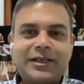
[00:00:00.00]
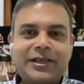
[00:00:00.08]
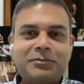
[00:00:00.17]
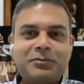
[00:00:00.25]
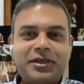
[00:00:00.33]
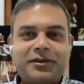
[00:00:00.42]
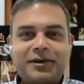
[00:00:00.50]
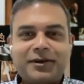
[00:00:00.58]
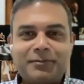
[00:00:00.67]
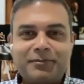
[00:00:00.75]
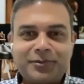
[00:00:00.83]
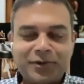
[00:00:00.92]
I'm
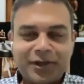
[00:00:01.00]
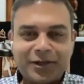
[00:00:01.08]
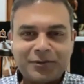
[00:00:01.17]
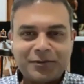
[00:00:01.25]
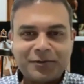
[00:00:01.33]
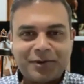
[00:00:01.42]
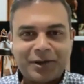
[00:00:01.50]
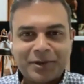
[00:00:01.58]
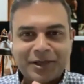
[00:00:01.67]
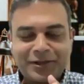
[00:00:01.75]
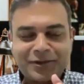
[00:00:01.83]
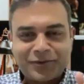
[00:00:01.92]
Ikram together with my
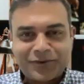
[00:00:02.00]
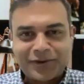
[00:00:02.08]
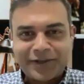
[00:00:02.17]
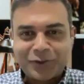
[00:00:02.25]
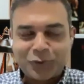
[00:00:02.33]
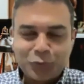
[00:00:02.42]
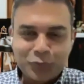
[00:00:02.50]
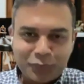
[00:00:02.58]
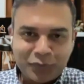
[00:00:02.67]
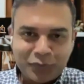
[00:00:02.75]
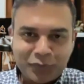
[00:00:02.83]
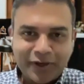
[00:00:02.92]
mentor and good
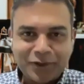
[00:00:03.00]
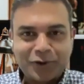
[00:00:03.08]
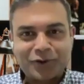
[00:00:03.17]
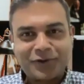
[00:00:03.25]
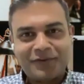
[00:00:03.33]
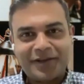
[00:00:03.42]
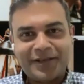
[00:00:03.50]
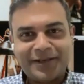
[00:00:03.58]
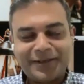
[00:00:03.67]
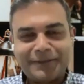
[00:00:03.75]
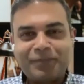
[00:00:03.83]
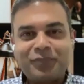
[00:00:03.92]
friend, Dr.
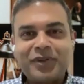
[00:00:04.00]
Venga.